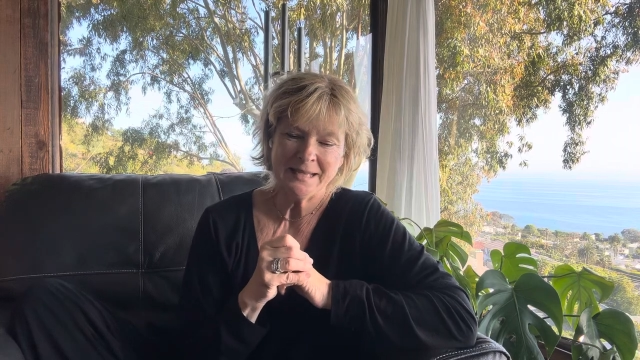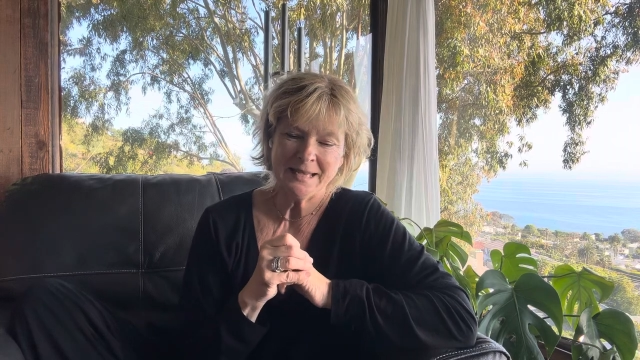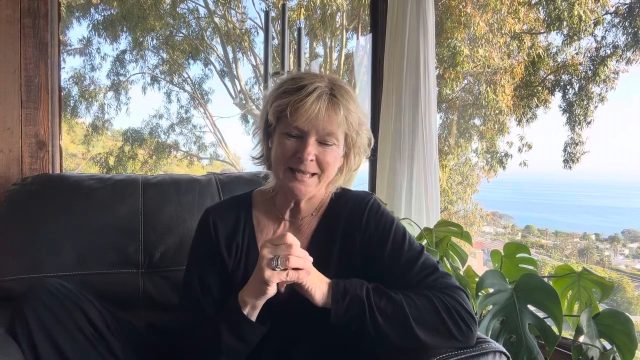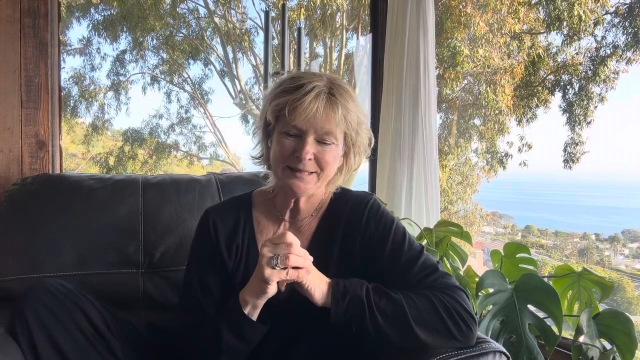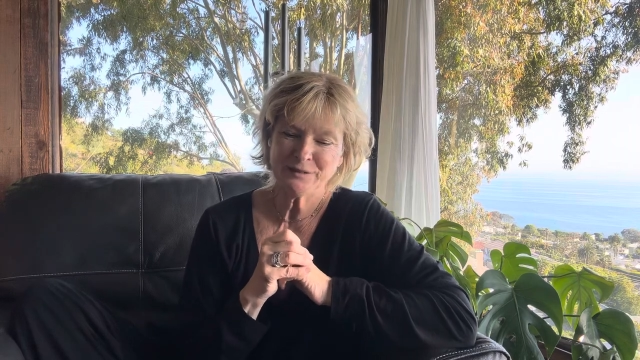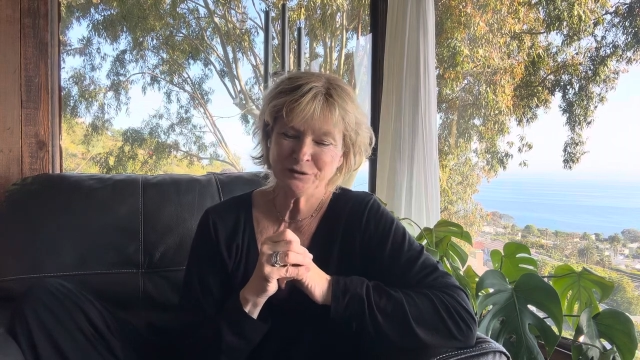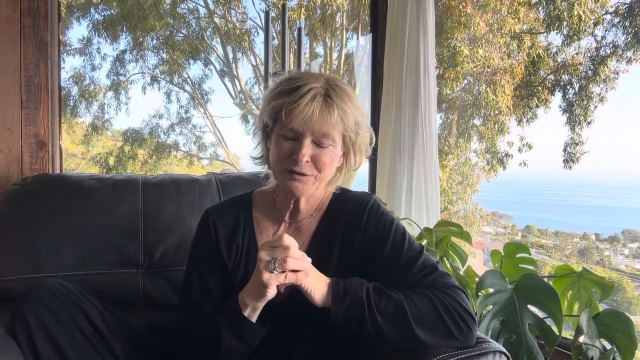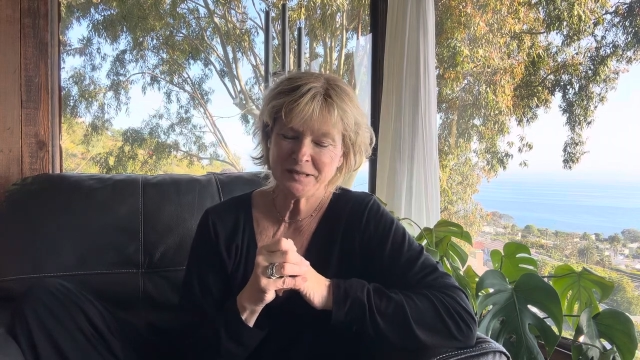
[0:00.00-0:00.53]

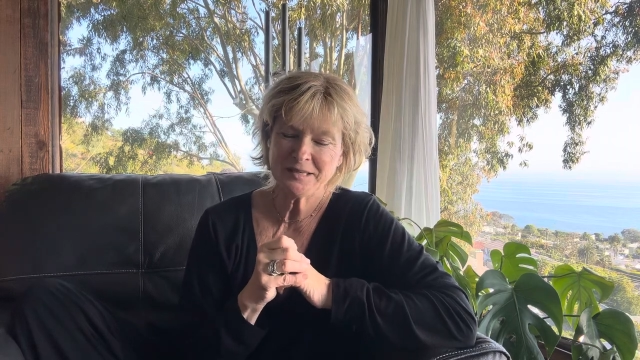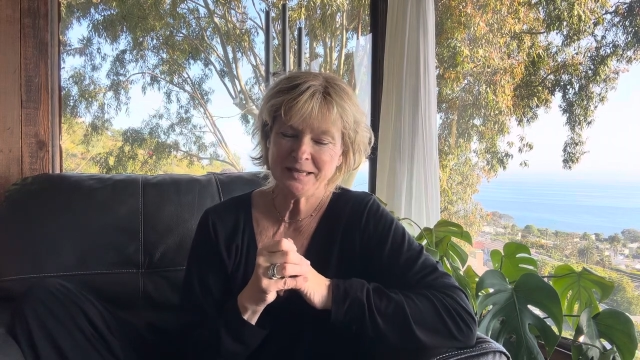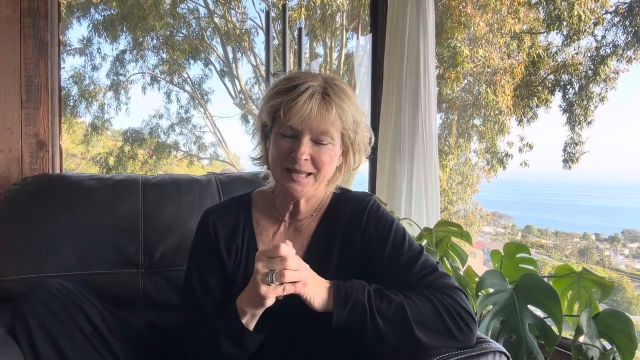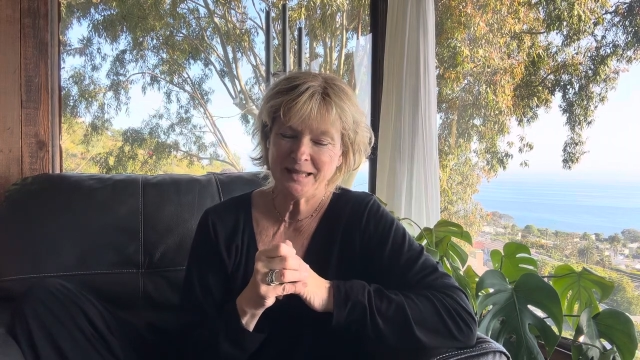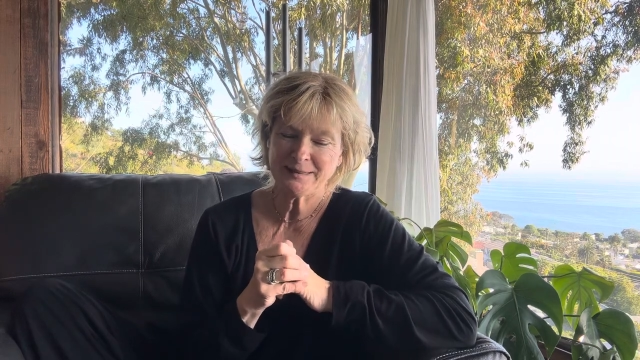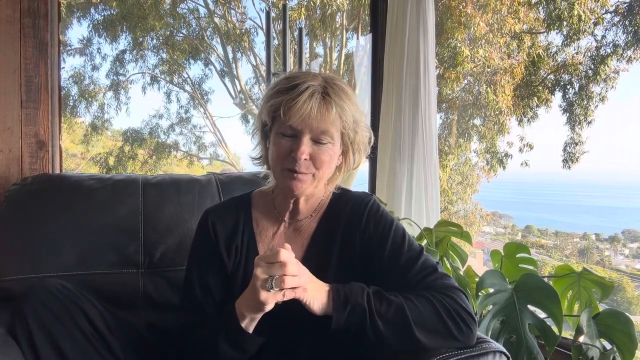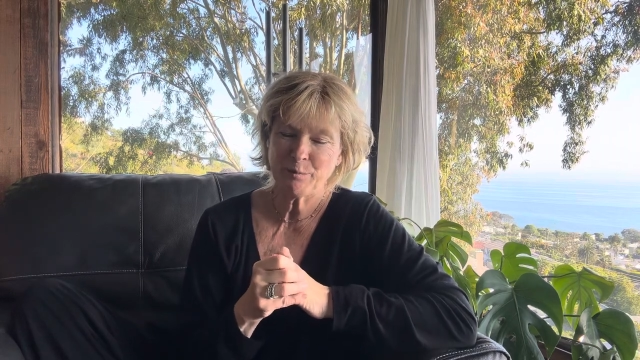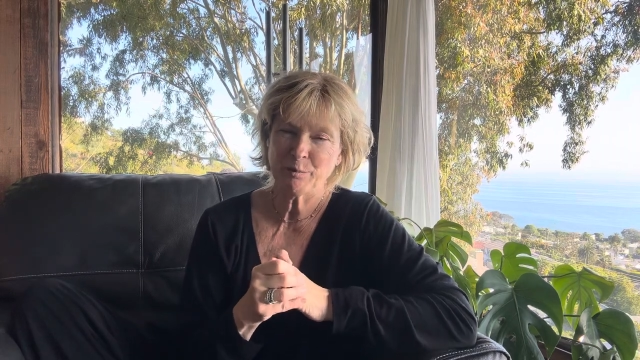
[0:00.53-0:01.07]
and looking
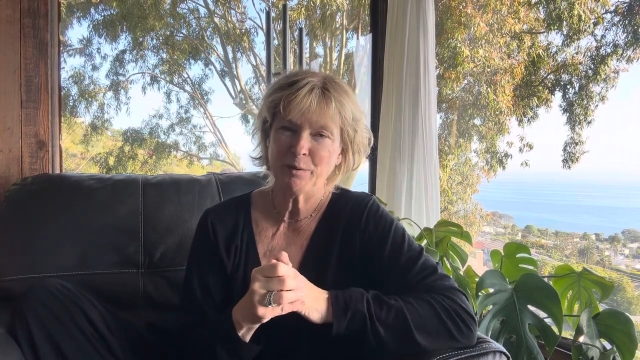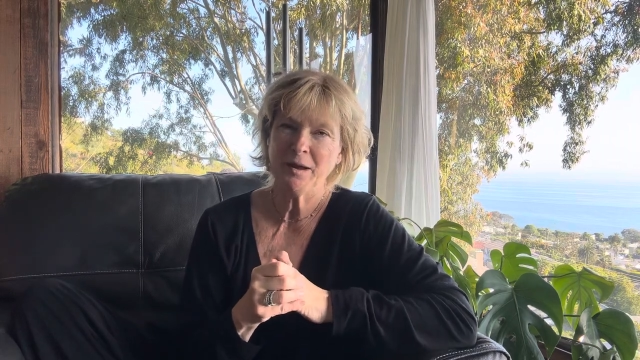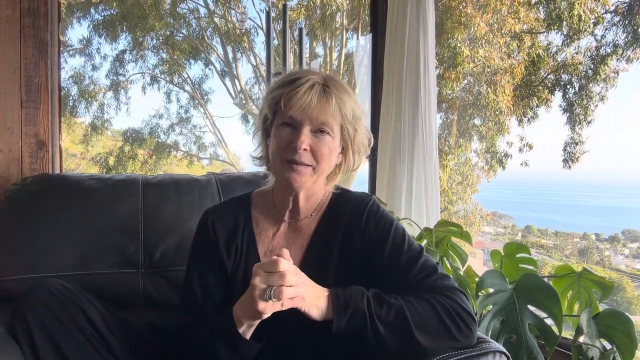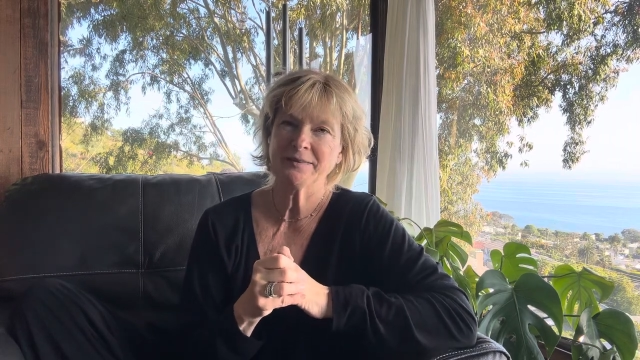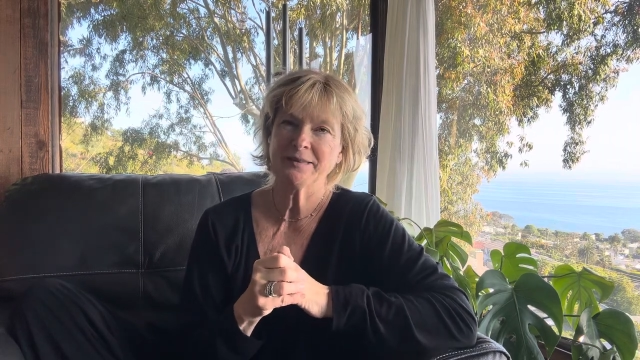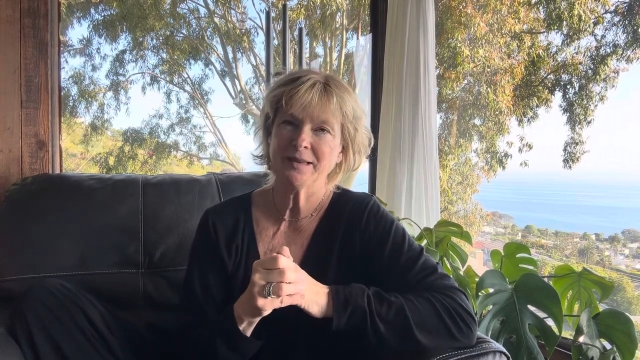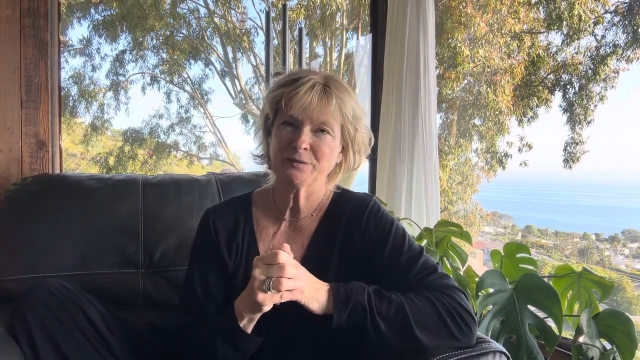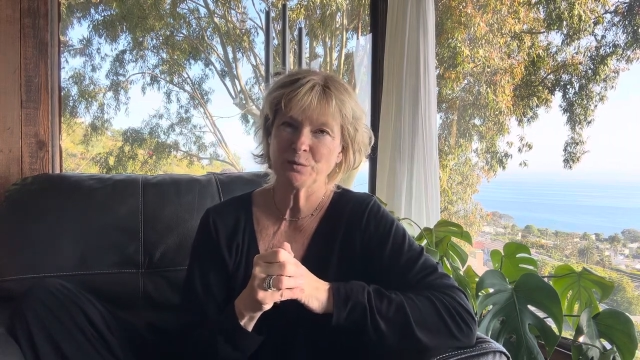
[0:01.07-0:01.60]
at the
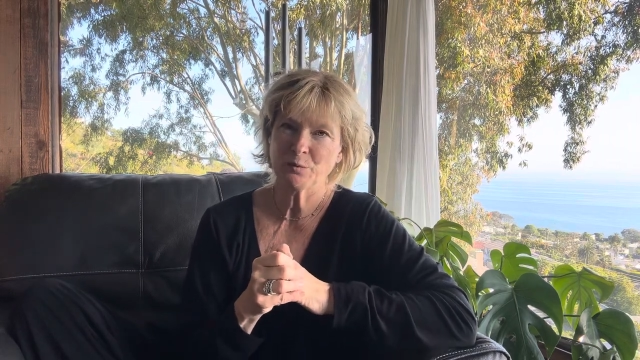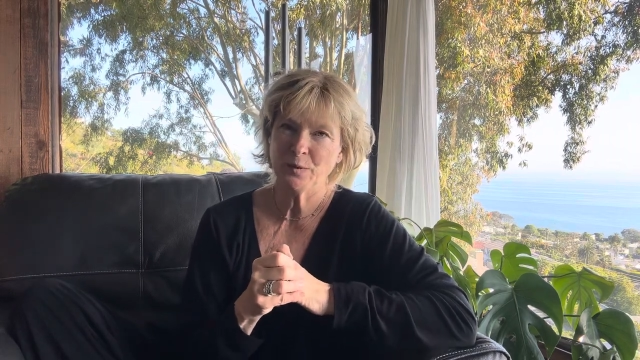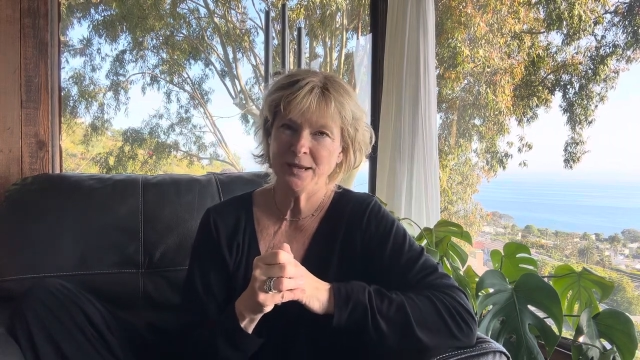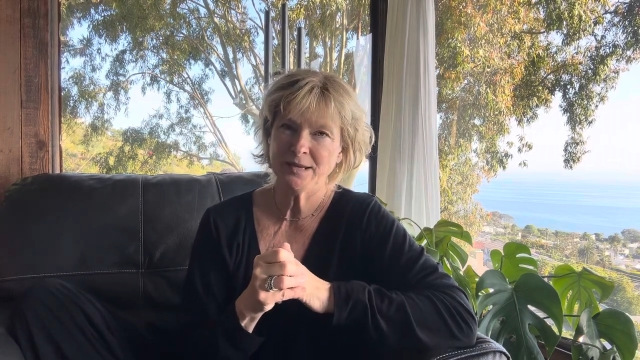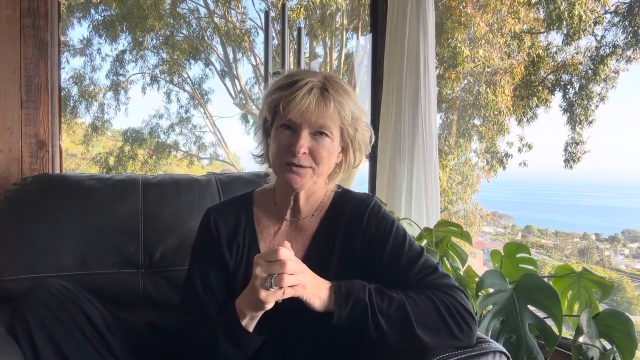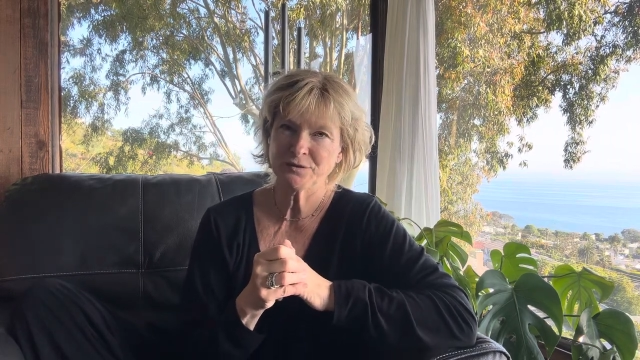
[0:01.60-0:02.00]
breath as a way